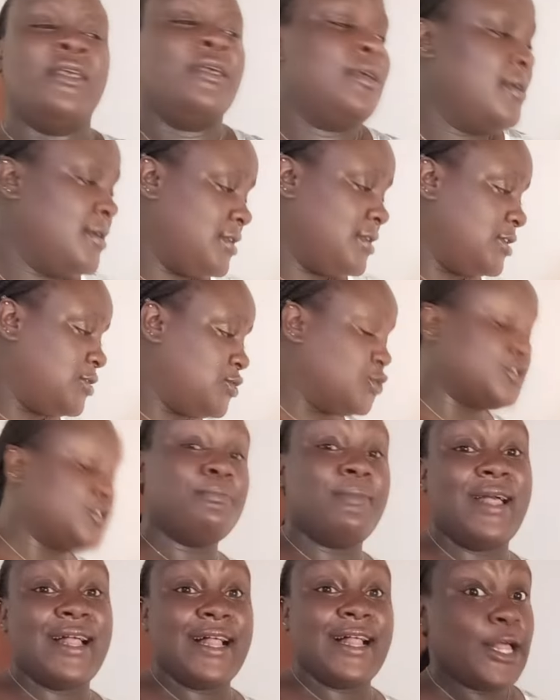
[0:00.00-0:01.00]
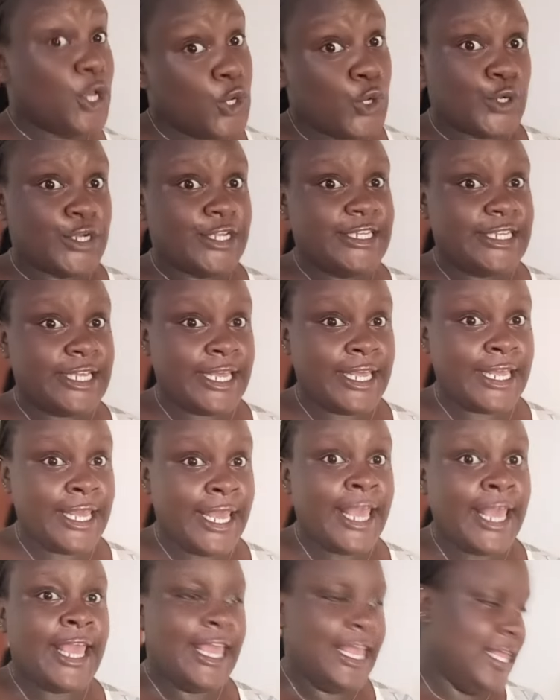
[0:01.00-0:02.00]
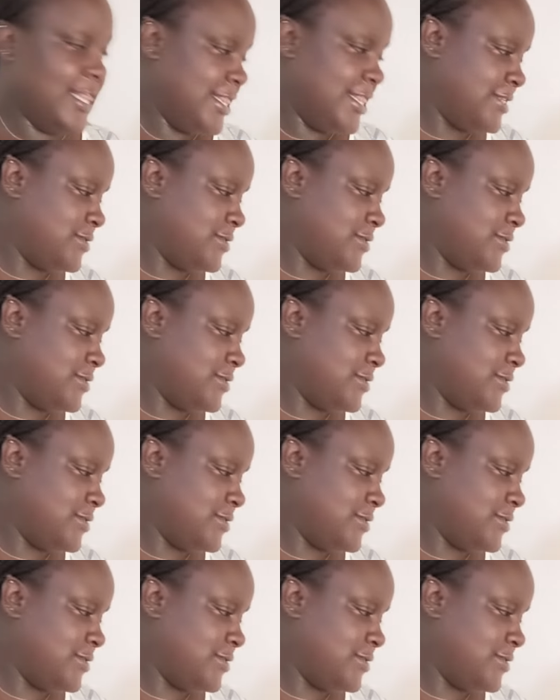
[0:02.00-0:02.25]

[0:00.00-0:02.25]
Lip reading: need to smell good in this